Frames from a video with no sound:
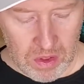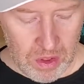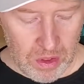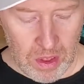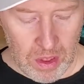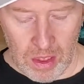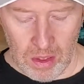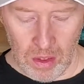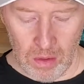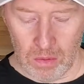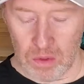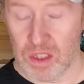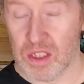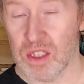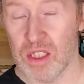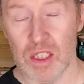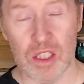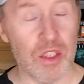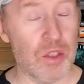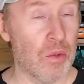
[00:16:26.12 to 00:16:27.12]
At level
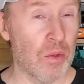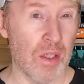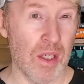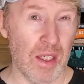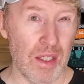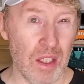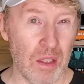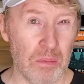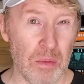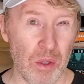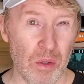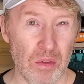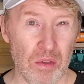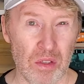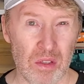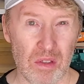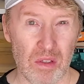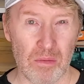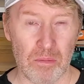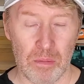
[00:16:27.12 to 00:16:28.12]
6, you'll gain the
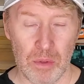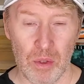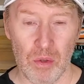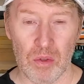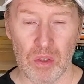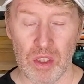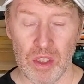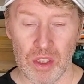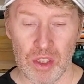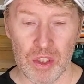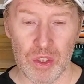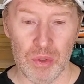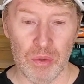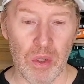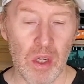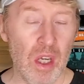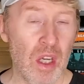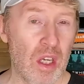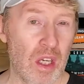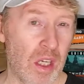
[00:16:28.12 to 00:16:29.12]
ability to
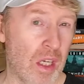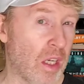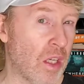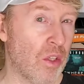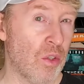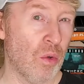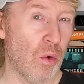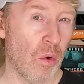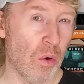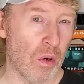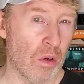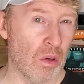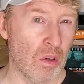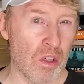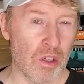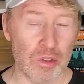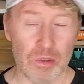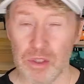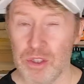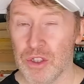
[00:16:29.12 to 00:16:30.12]
ignore
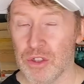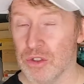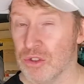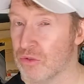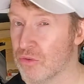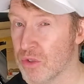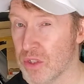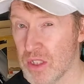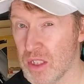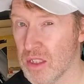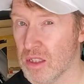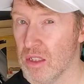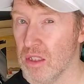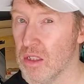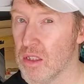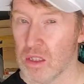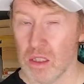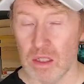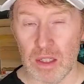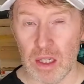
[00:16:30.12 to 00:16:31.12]
creatures' resistance
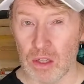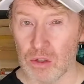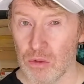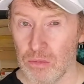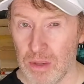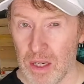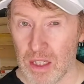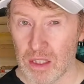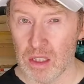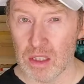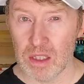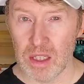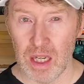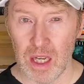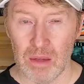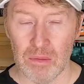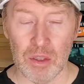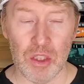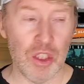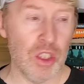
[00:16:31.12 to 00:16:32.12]
to necromantic
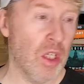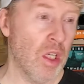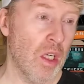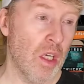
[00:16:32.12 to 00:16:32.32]
damage.